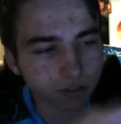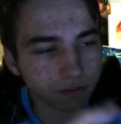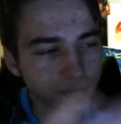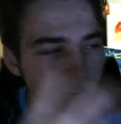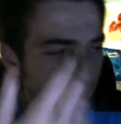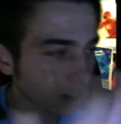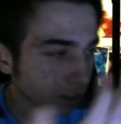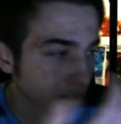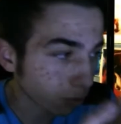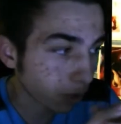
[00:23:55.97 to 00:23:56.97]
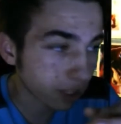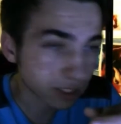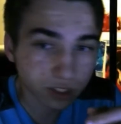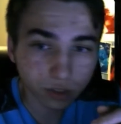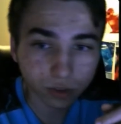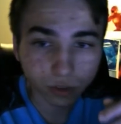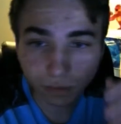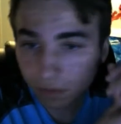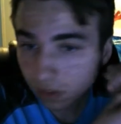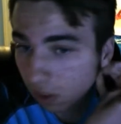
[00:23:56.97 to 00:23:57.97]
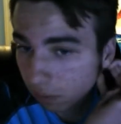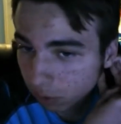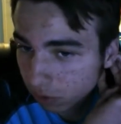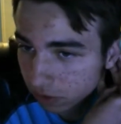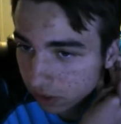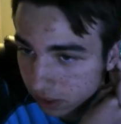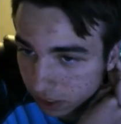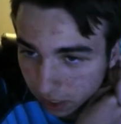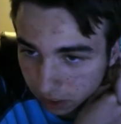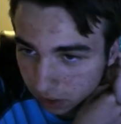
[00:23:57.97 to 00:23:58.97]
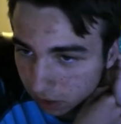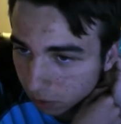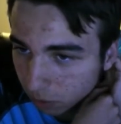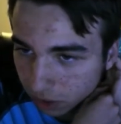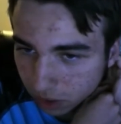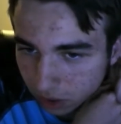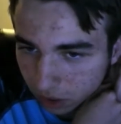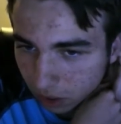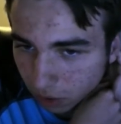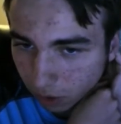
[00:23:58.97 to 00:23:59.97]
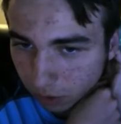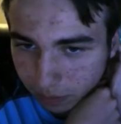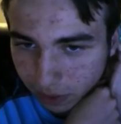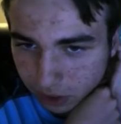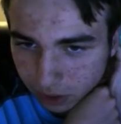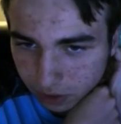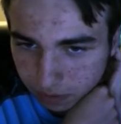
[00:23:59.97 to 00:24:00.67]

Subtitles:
figure out other ways to improve this deck with your own budget,